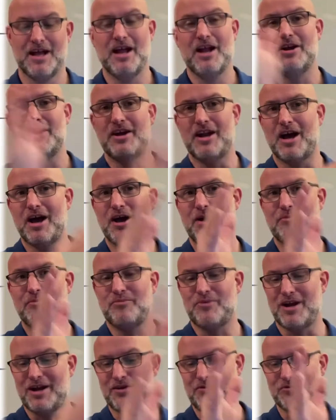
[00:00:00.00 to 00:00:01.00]
Naan
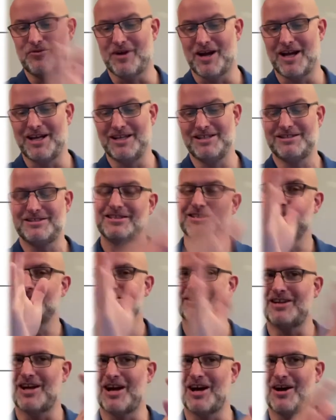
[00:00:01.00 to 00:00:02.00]
bread, rice.
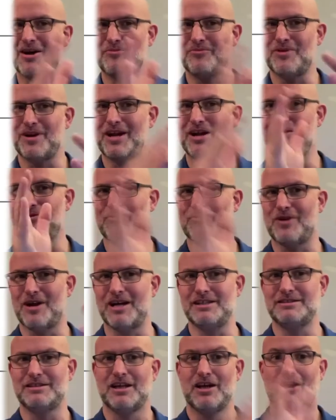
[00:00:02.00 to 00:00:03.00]
Naan bread,
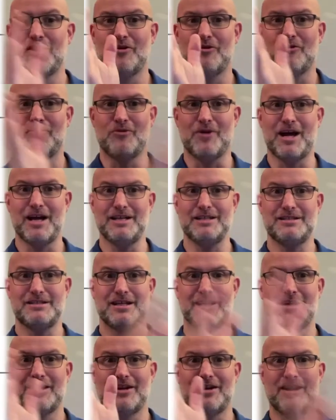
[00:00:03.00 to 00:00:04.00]
rice. Rice,
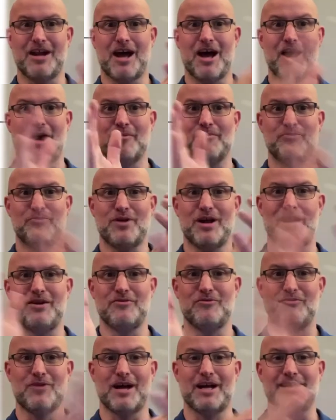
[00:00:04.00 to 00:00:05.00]
naan bread,
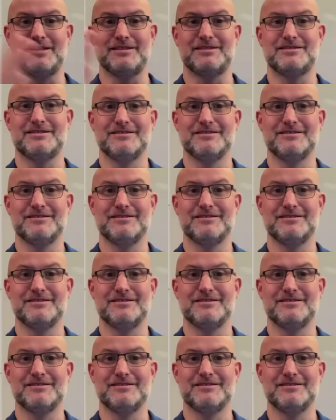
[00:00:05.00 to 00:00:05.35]
rice.